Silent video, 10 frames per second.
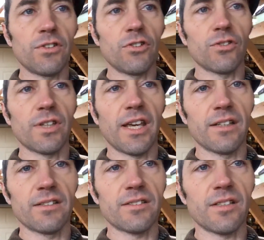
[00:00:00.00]
you
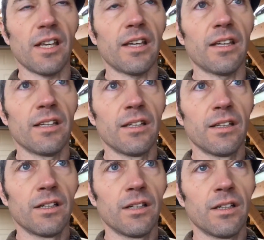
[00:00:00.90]
can see
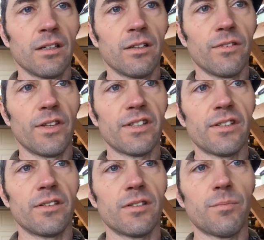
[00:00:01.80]
the
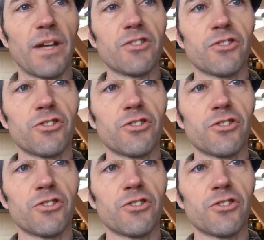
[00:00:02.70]
special